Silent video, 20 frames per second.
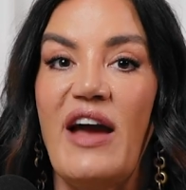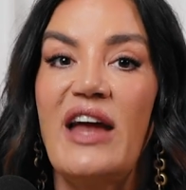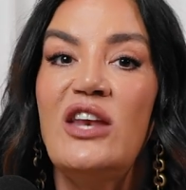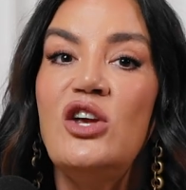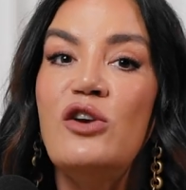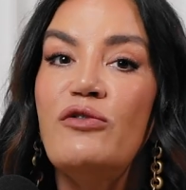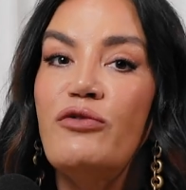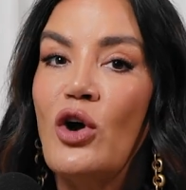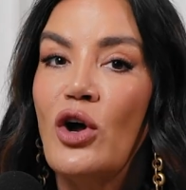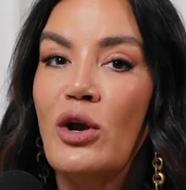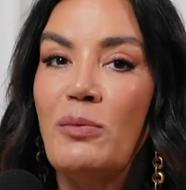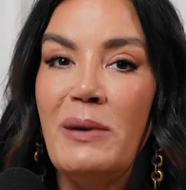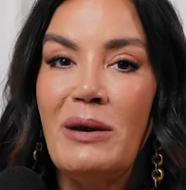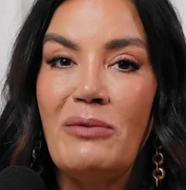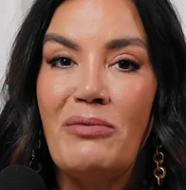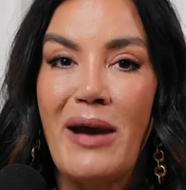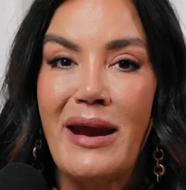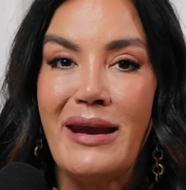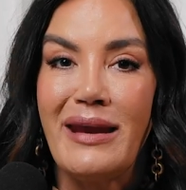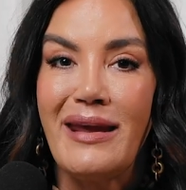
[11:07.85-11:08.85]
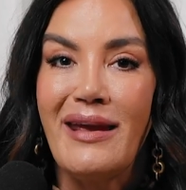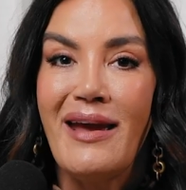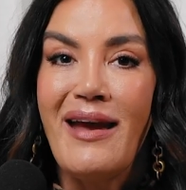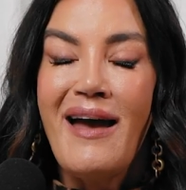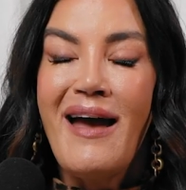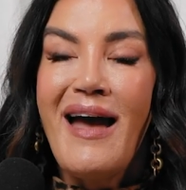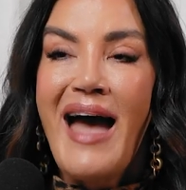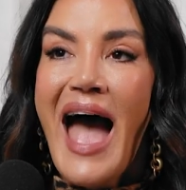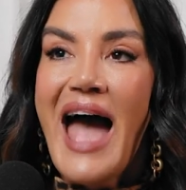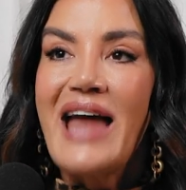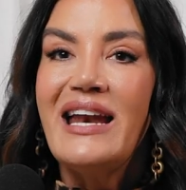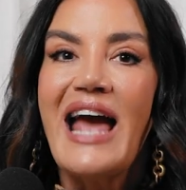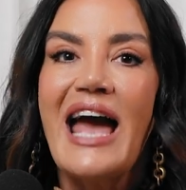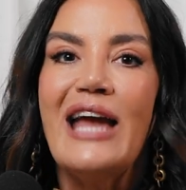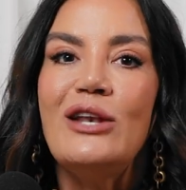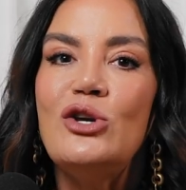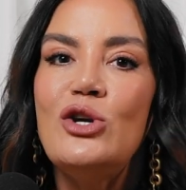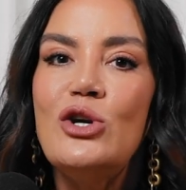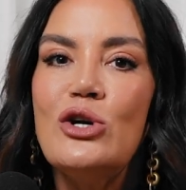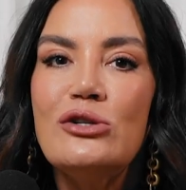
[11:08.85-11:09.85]
And you've got to be ready
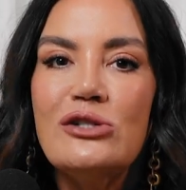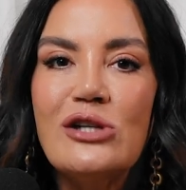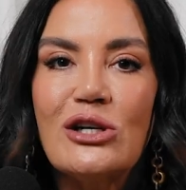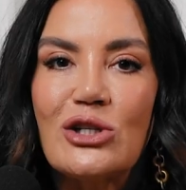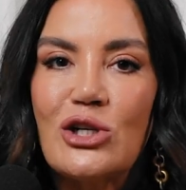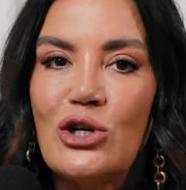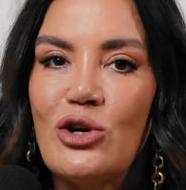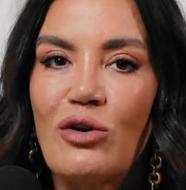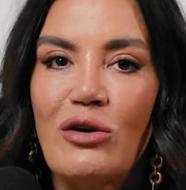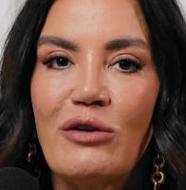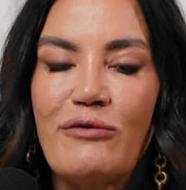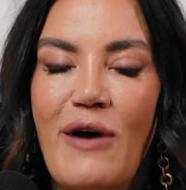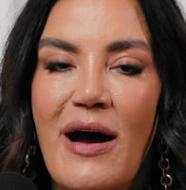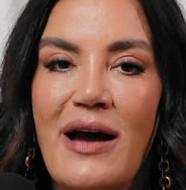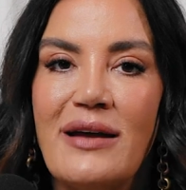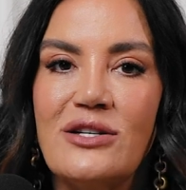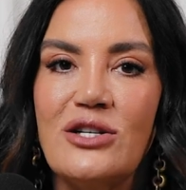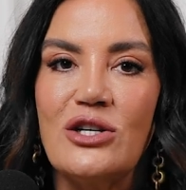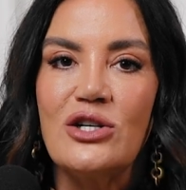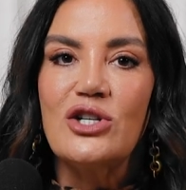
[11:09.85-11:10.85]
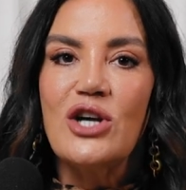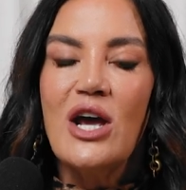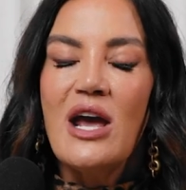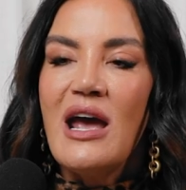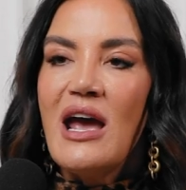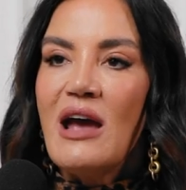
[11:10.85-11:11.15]
and use it to your advantage.